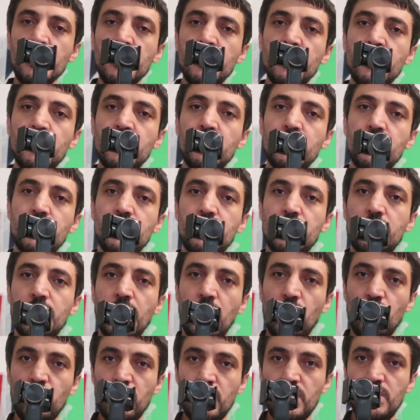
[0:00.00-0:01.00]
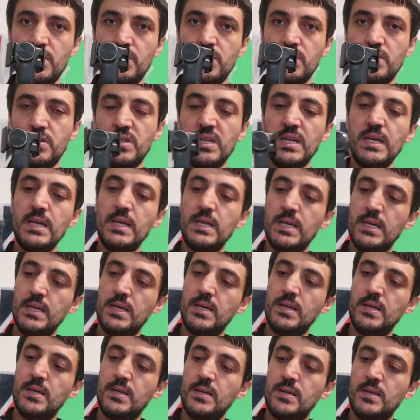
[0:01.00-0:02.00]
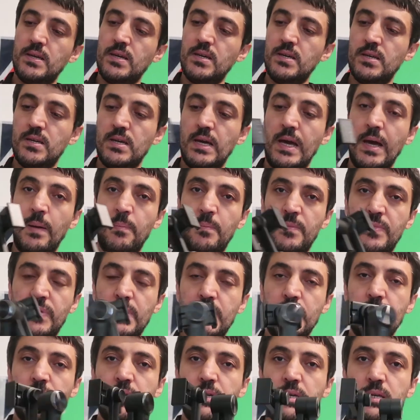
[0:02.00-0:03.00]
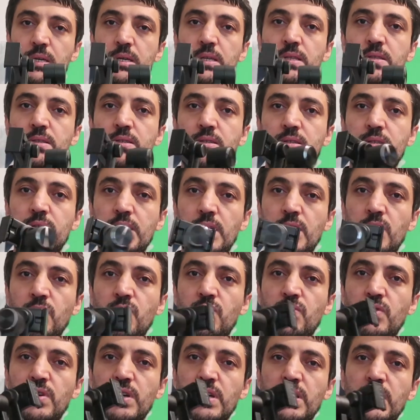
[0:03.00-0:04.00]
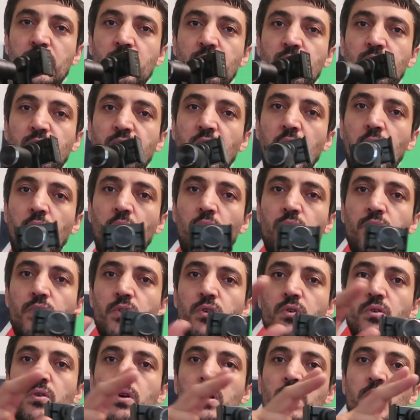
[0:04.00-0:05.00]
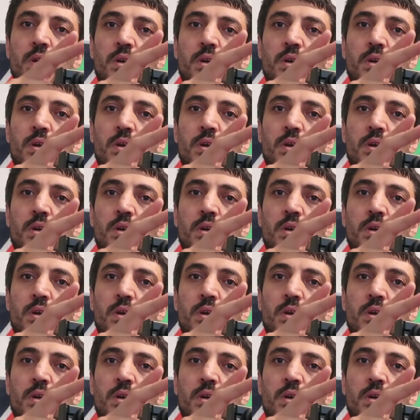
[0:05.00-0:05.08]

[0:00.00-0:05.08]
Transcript: download the app, it can follow you,